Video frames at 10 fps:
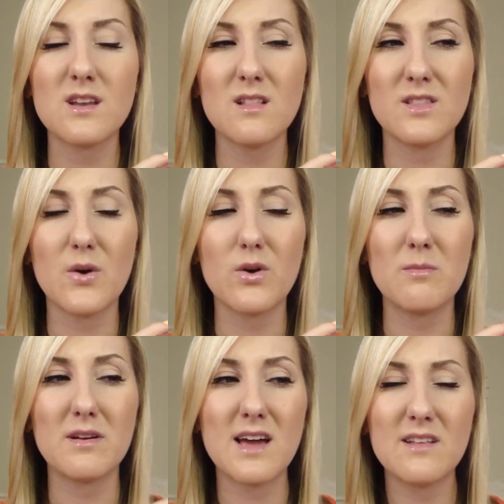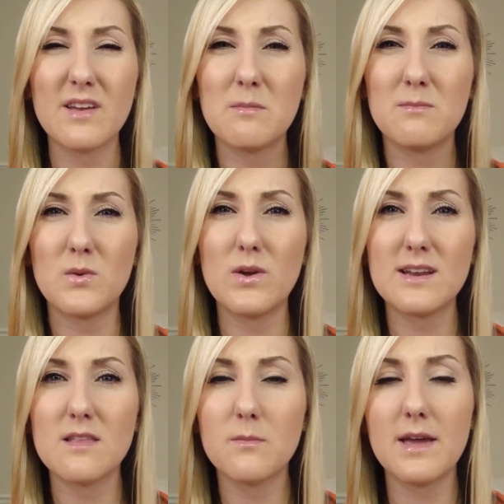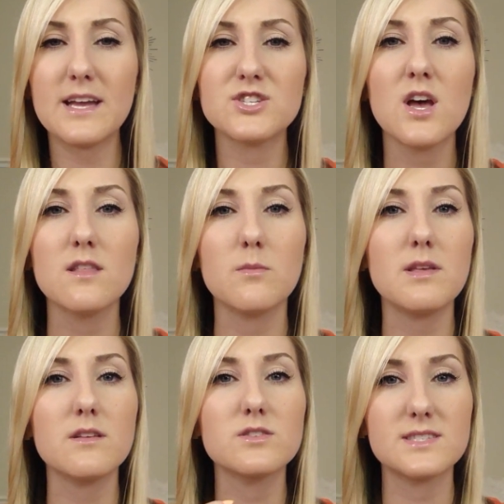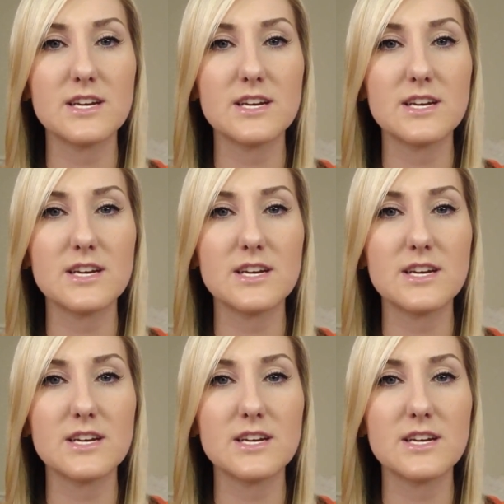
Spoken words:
not lower, but kind of like midway down the page, there'll be a little